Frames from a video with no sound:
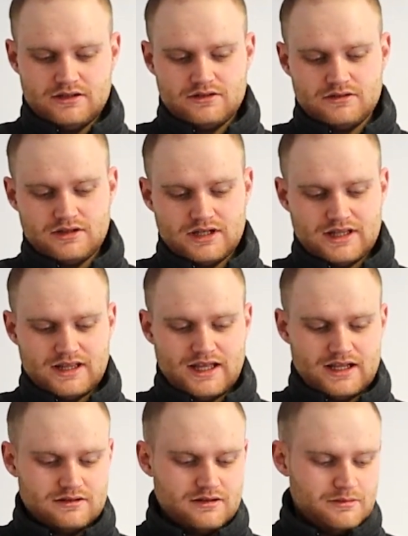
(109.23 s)
you can
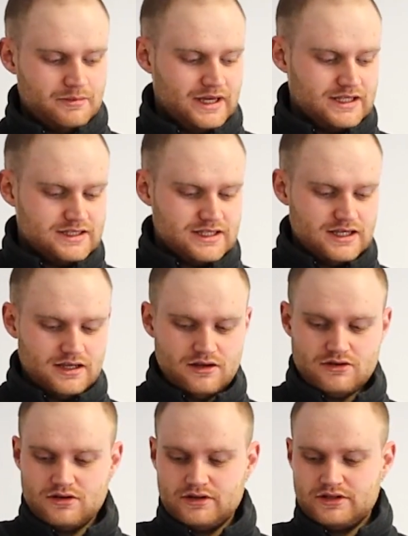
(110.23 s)
then paint it,
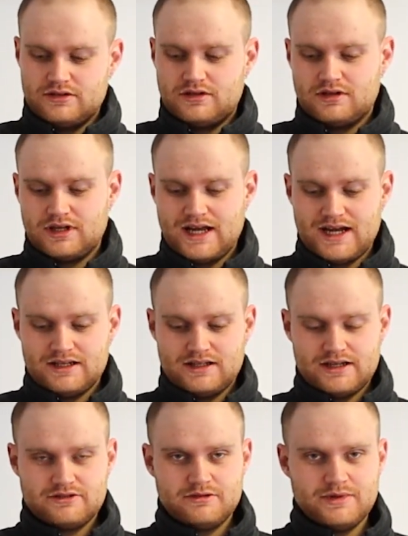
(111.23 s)
or you can add
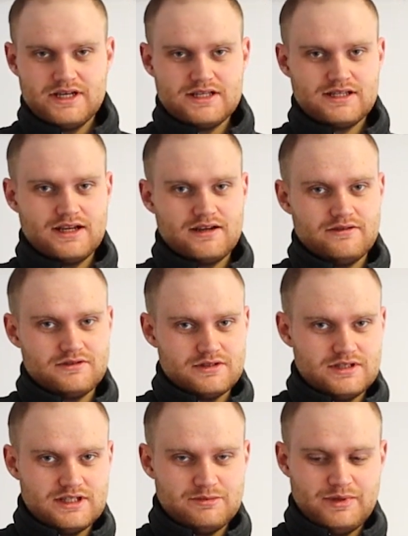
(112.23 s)
extra bits like I've done
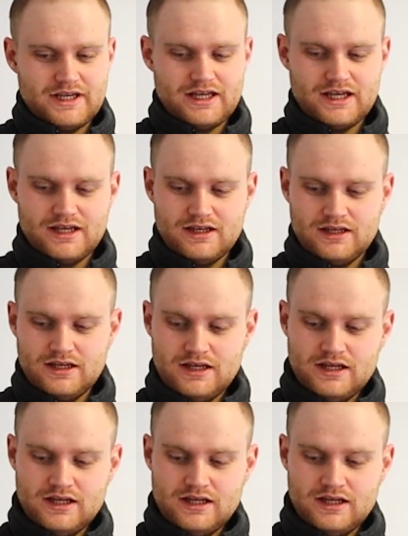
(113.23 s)
to this pig here.